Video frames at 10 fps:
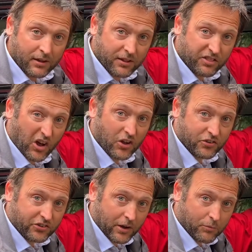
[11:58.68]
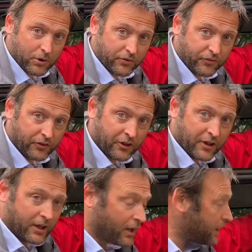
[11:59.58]
third sunroof
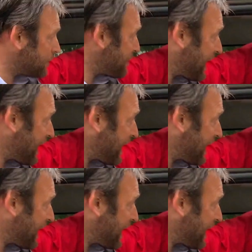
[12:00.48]
at the back.